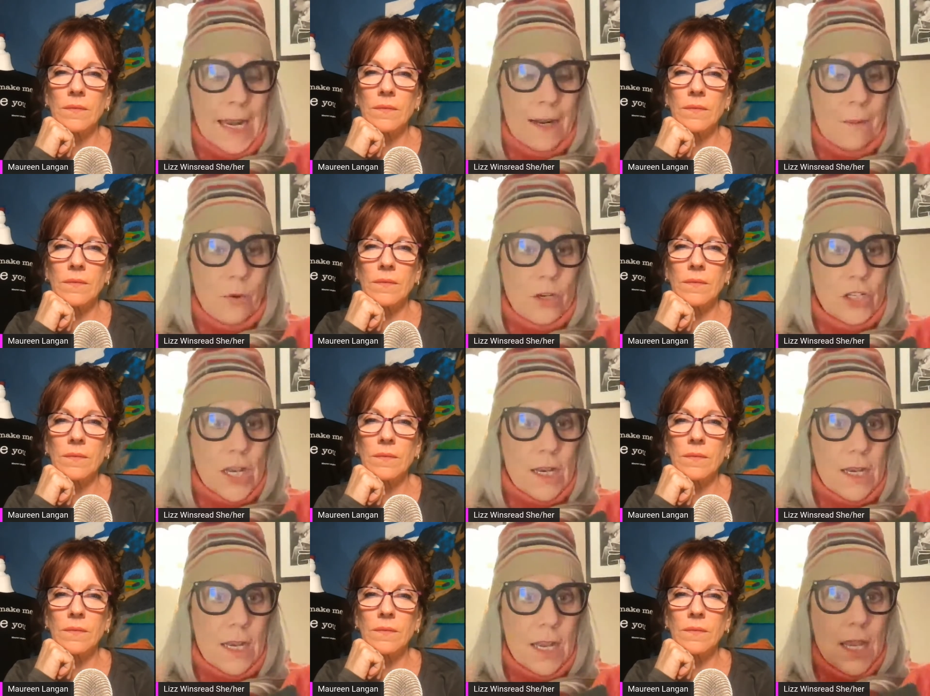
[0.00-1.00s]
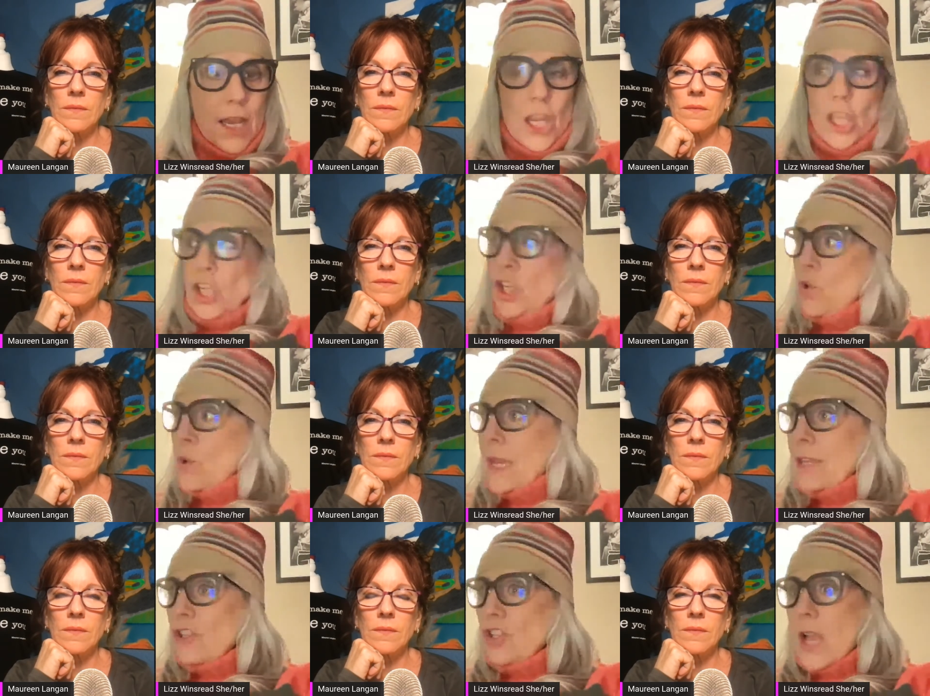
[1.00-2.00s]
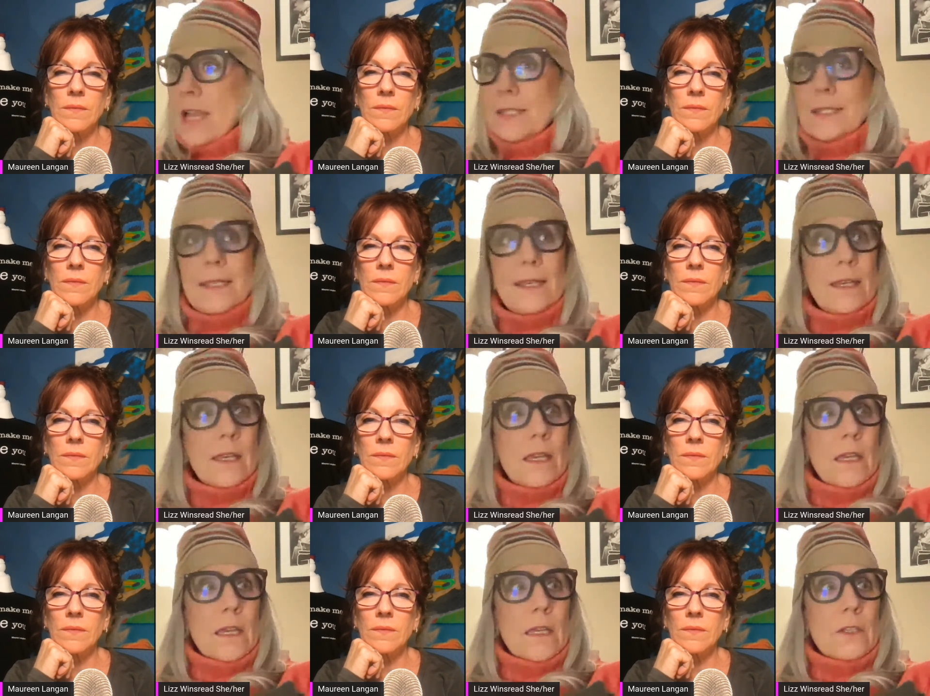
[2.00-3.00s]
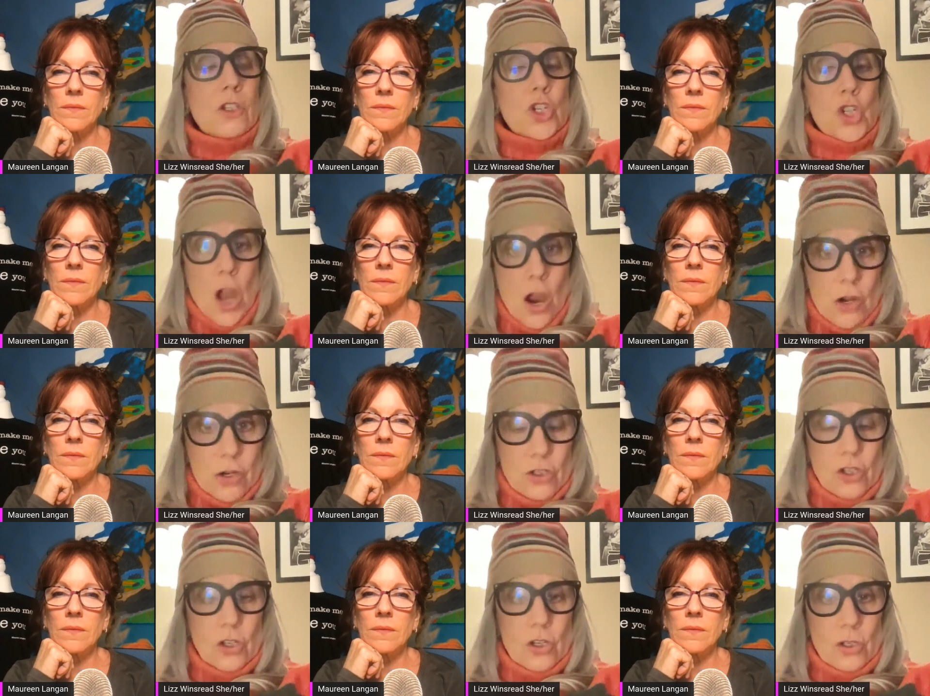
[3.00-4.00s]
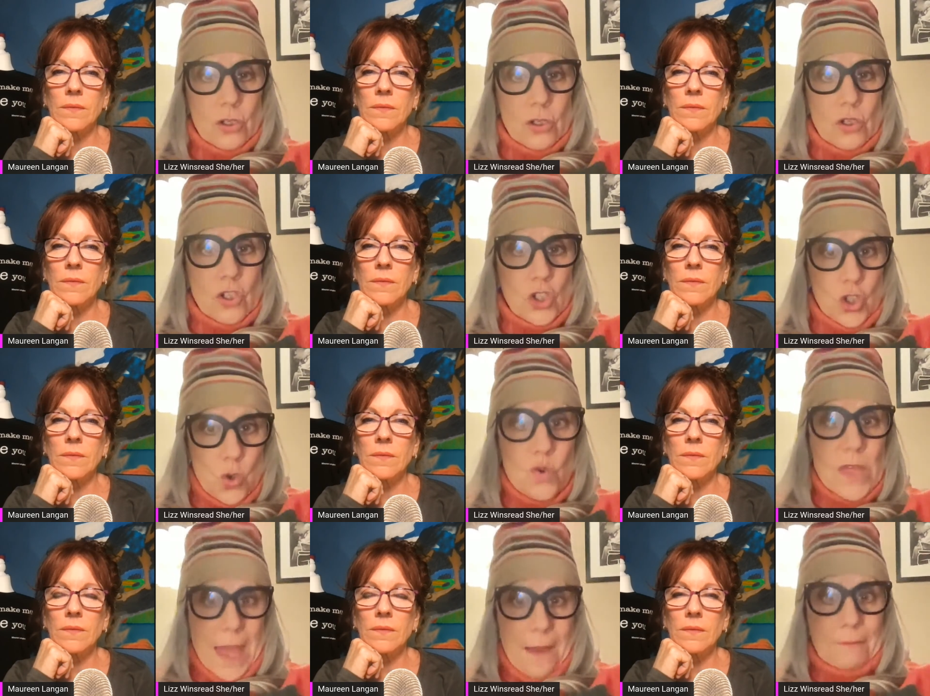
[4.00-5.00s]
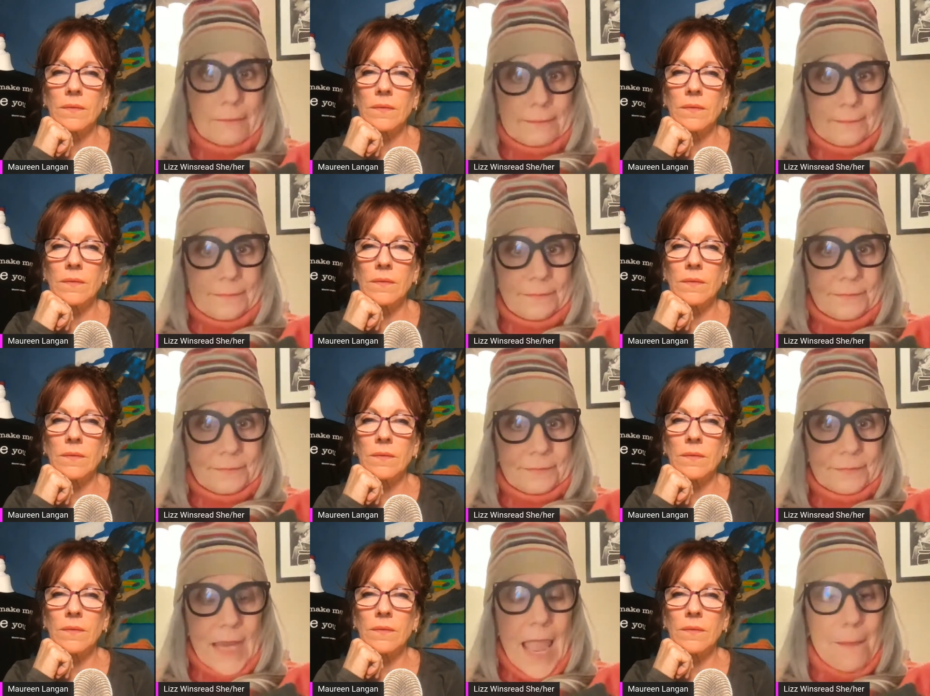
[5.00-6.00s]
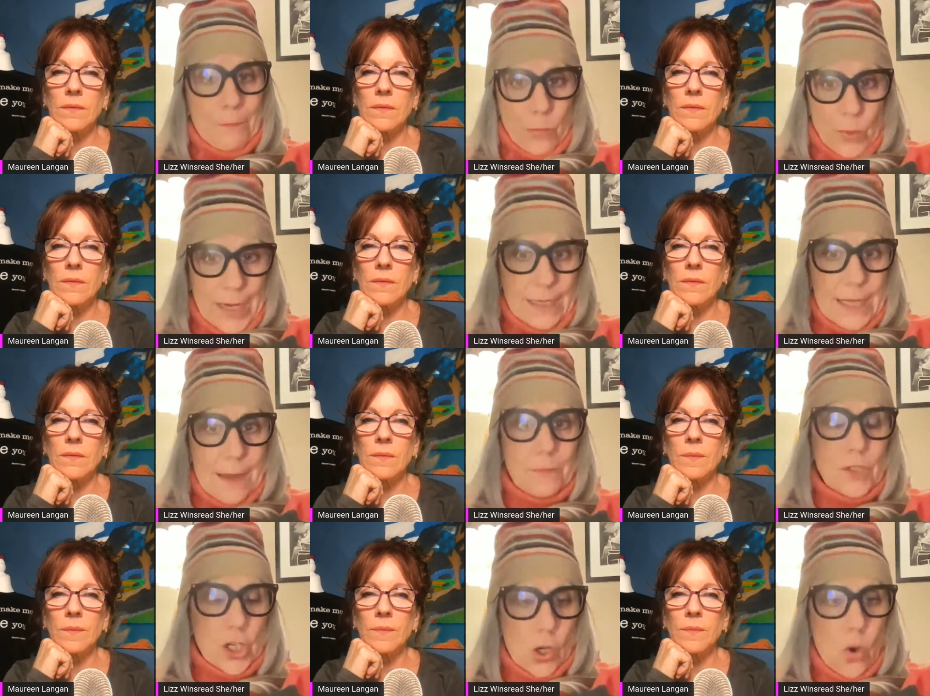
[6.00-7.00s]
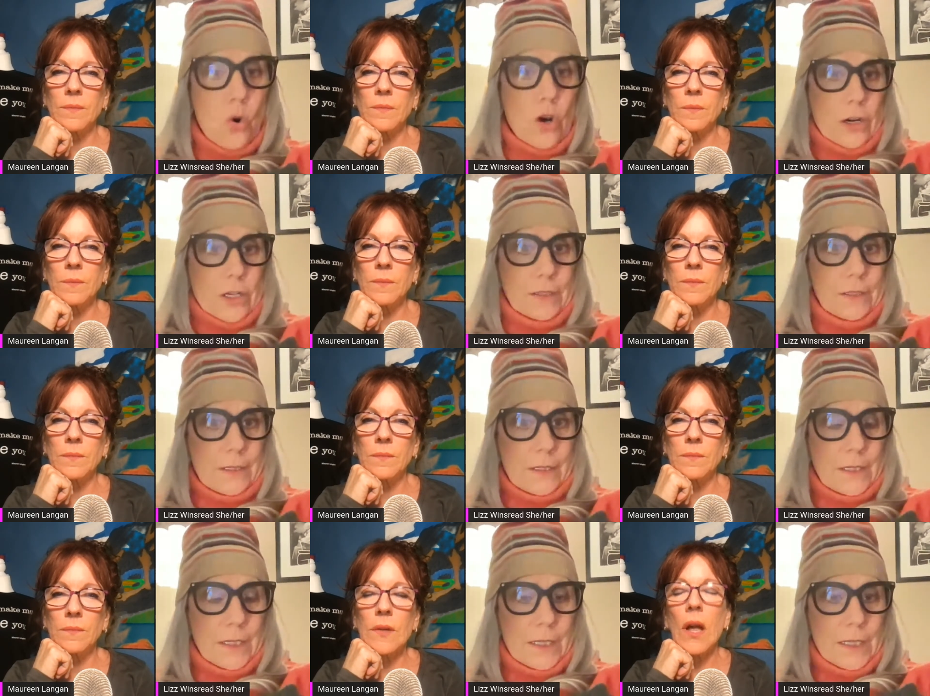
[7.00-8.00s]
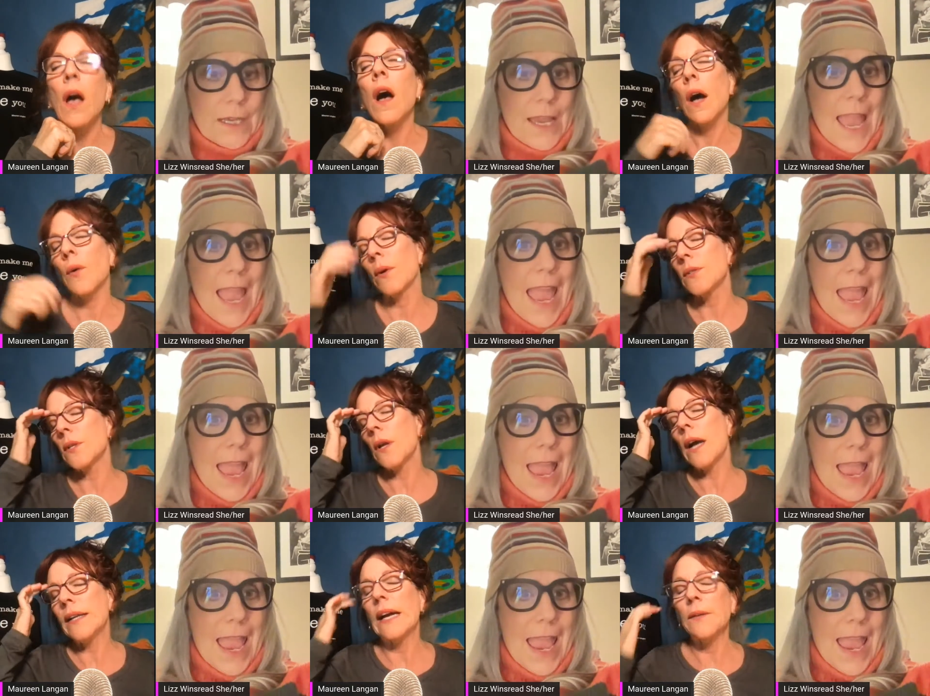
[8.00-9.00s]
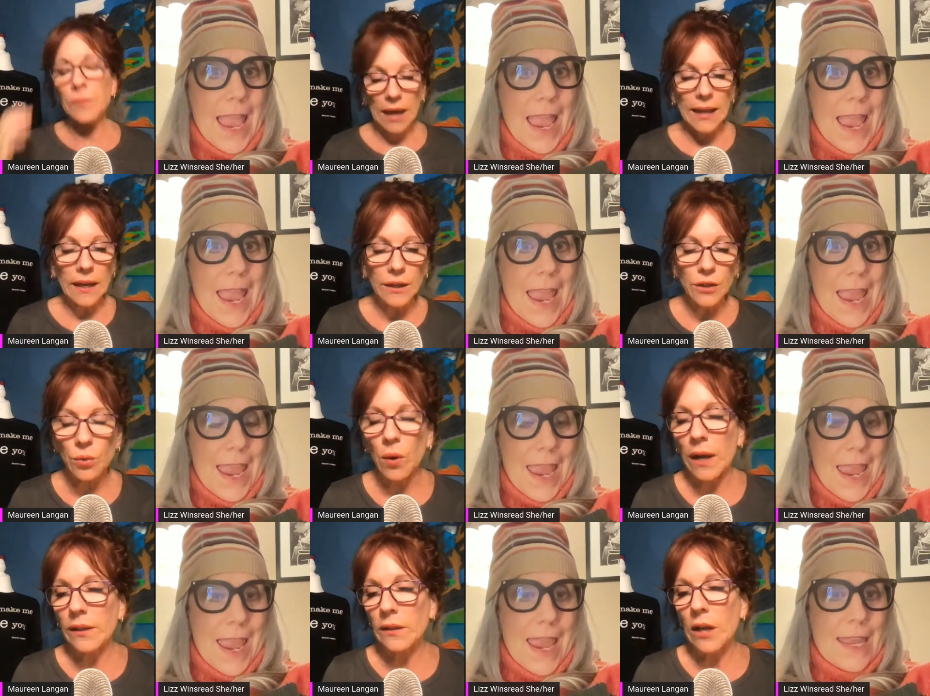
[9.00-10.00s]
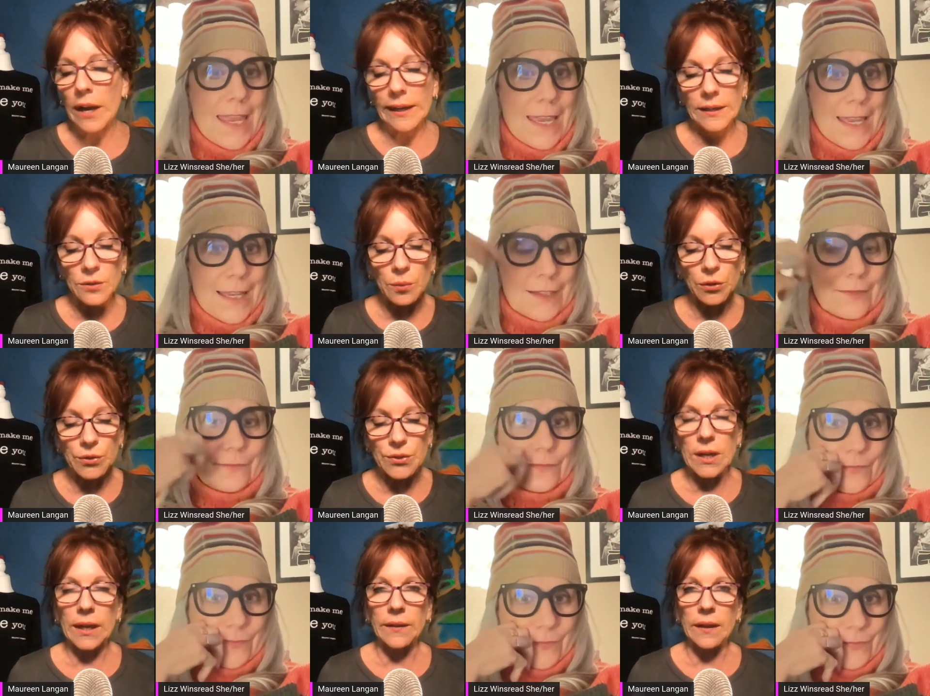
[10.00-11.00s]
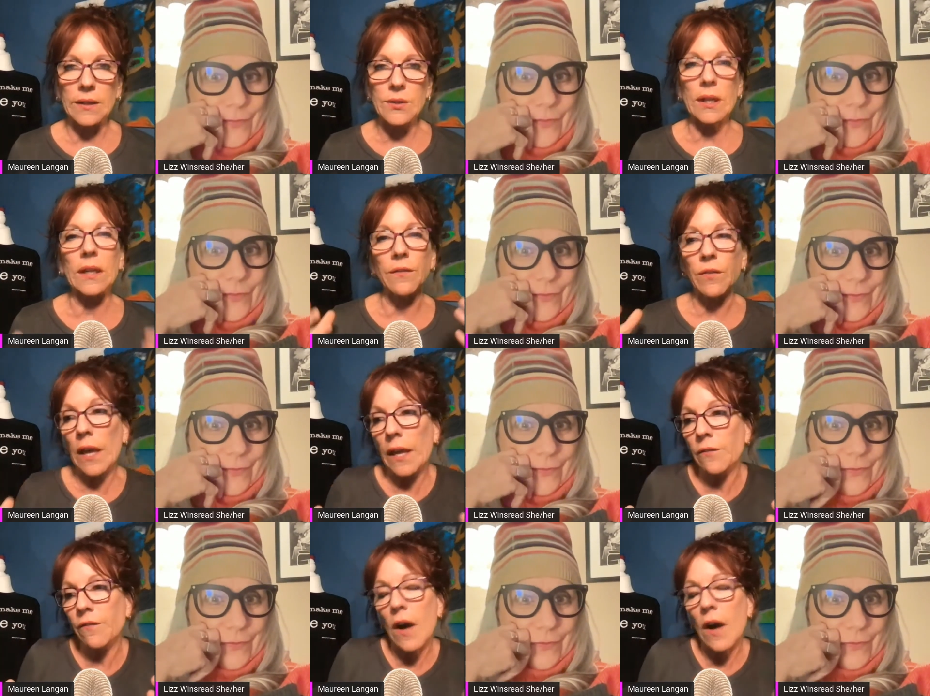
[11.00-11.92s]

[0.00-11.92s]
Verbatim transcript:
Speaker 1: an abortion, you can just charge, sue them,
Speaker 2: and bring them to court. Oh, I see. Uh, yeah, that I knew. I, I guess what you're saying then is like if they